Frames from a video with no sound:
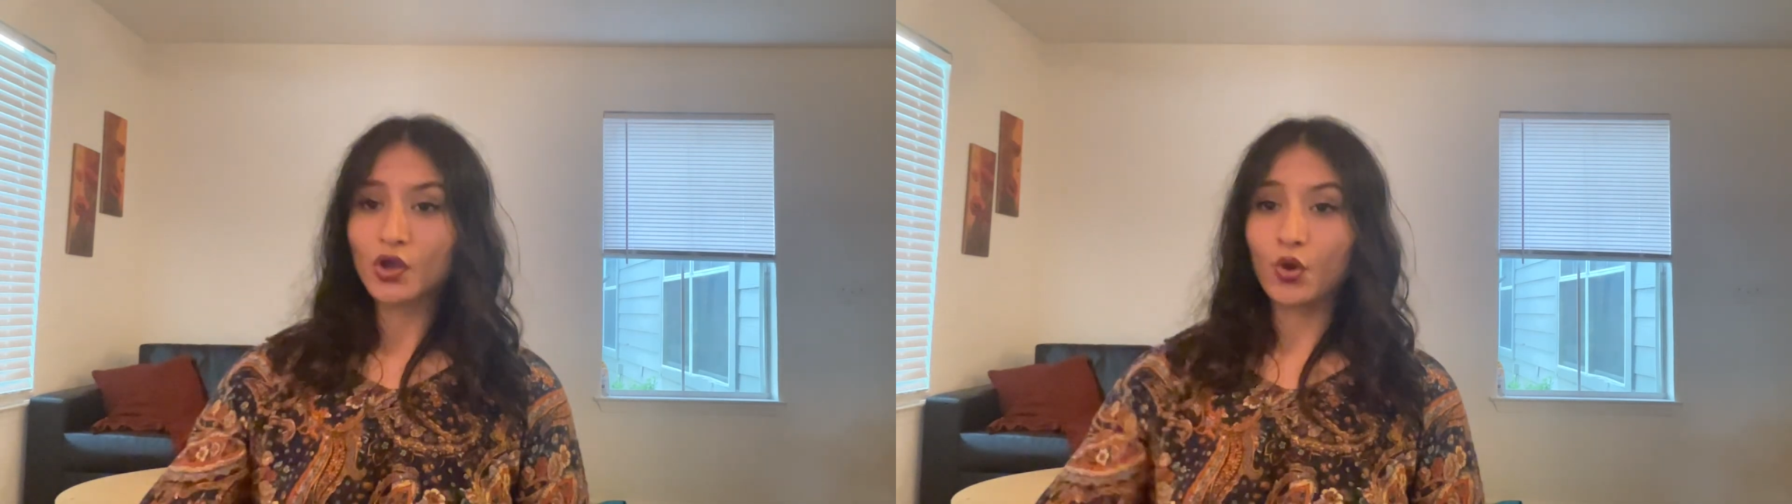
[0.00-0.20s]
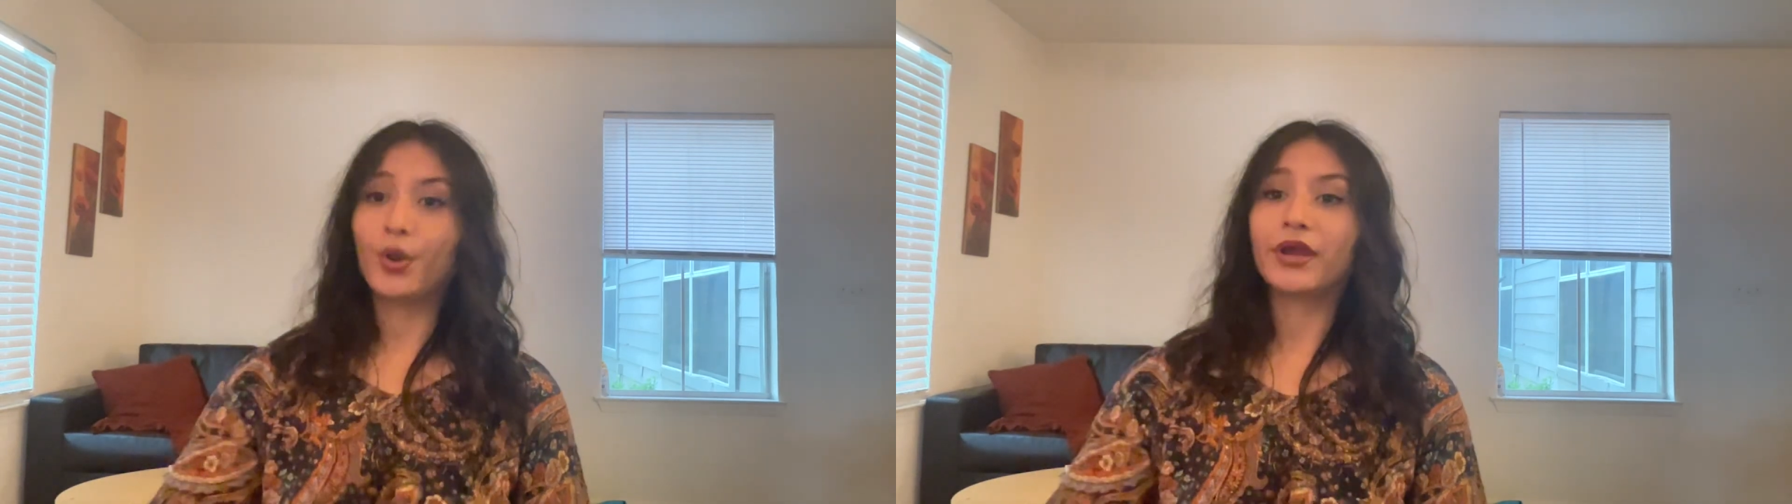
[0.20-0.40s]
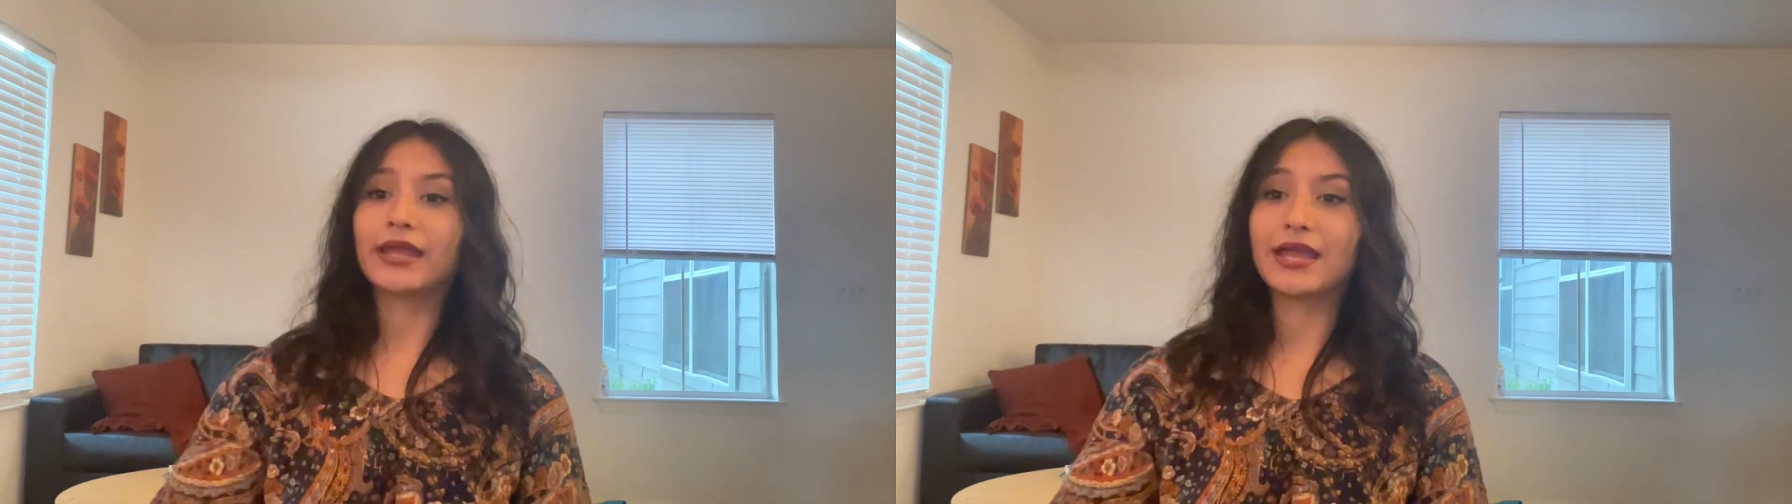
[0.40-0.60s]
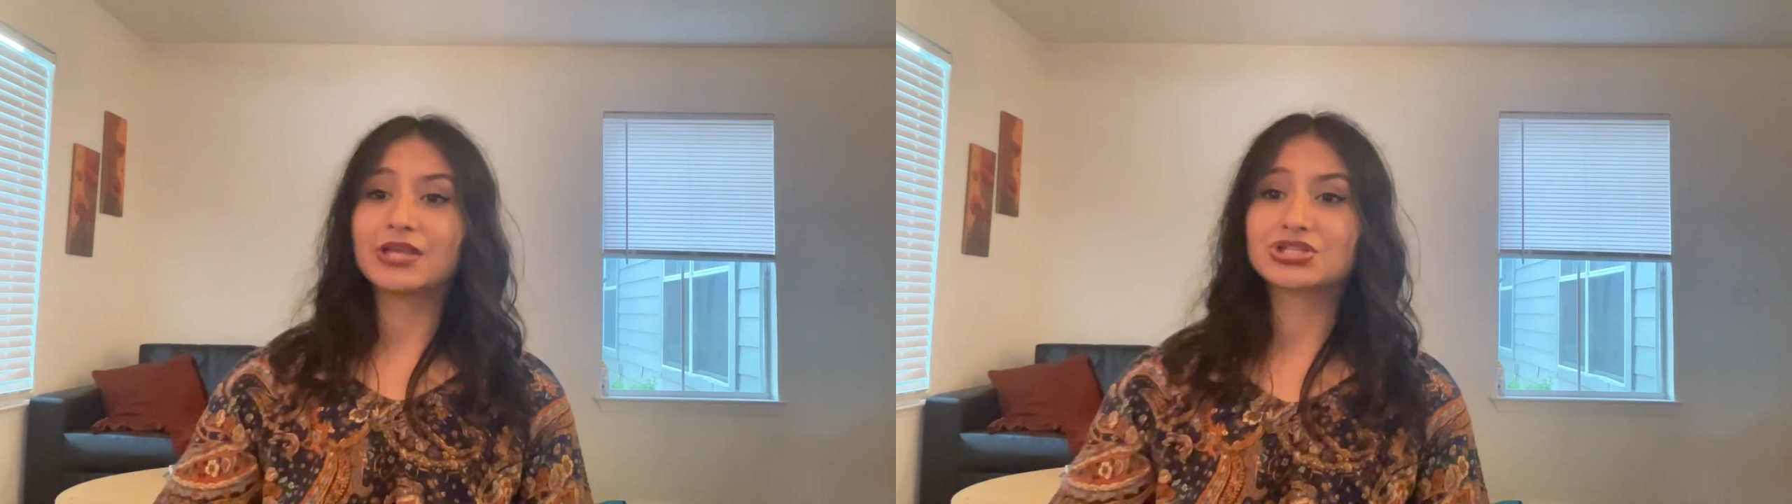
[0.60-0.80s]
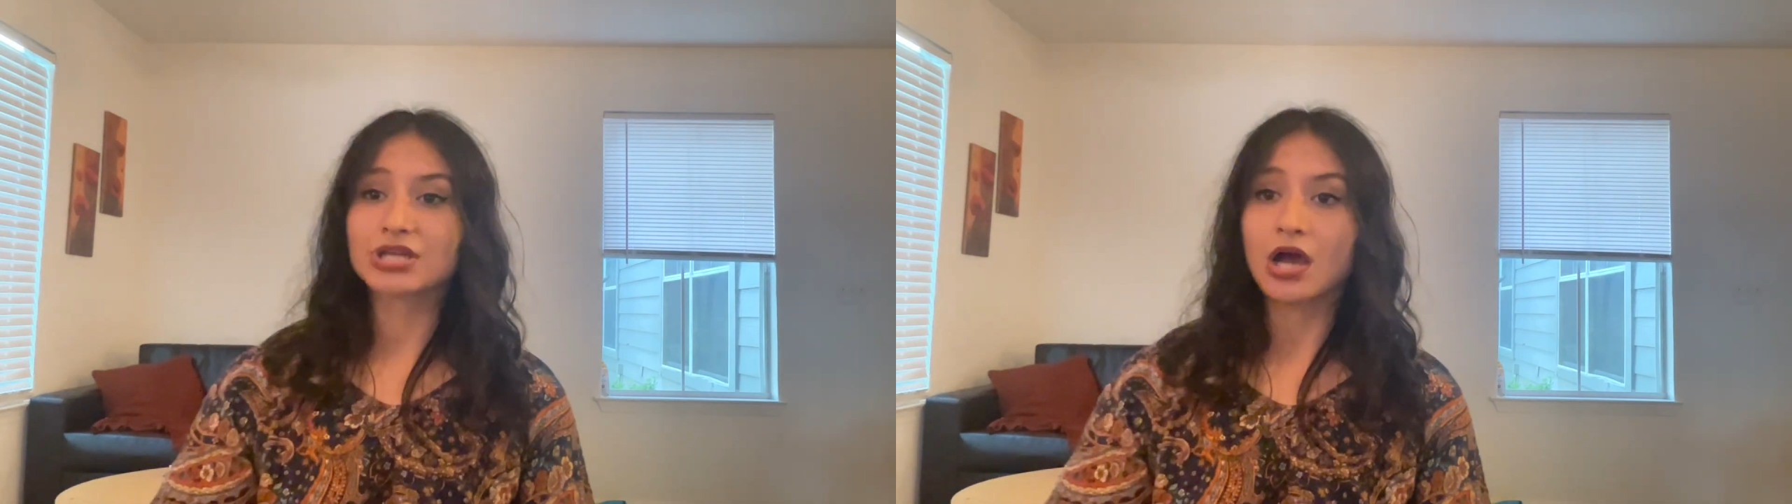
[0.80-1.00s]
core
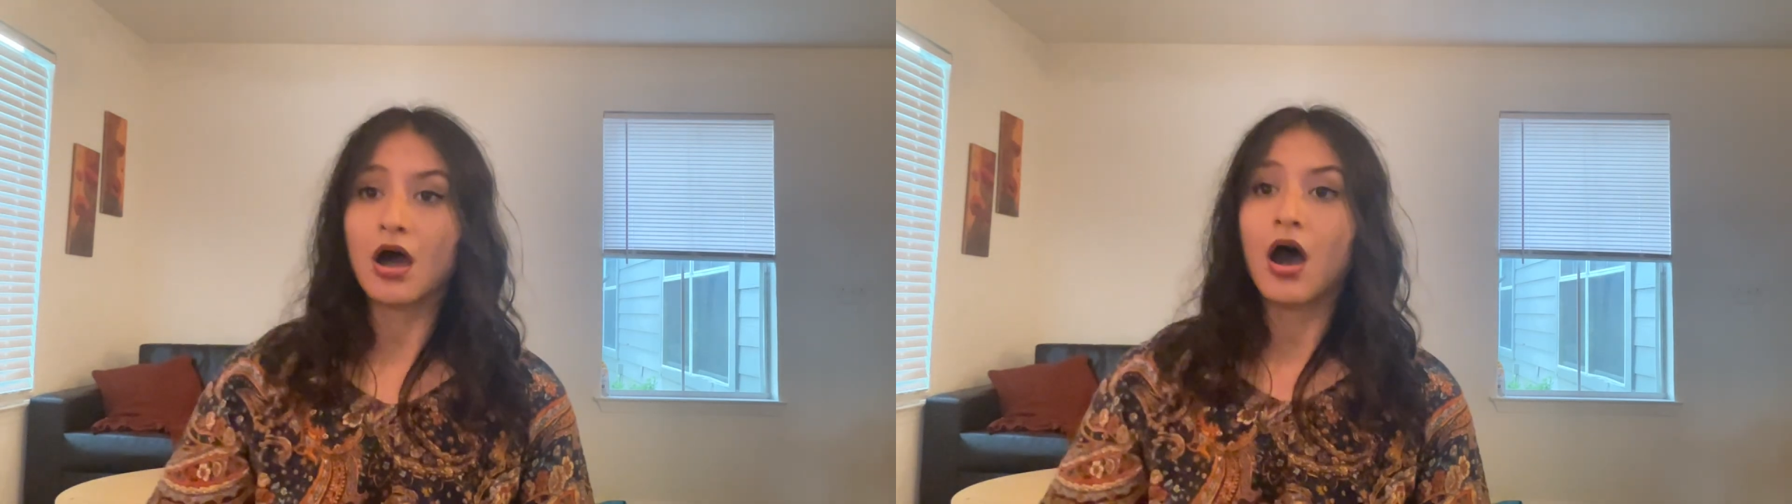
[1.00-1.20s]
engaged,